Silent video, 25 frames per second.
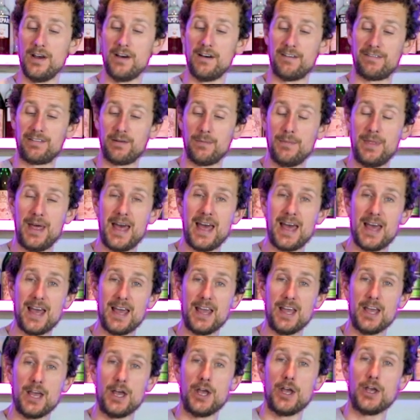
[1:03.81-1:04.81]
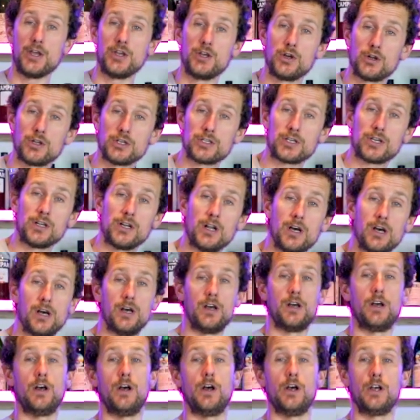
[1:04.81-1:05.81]
From there, you're just gonna
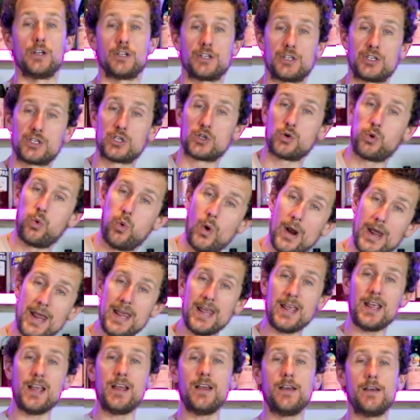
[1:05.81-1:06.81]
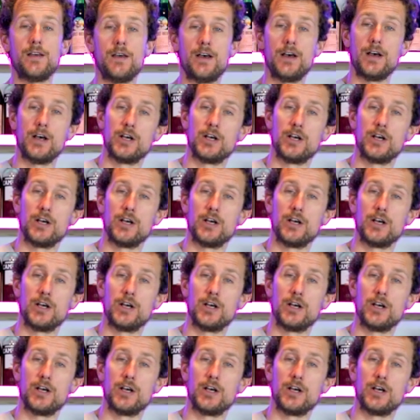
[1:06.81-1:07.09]
swing,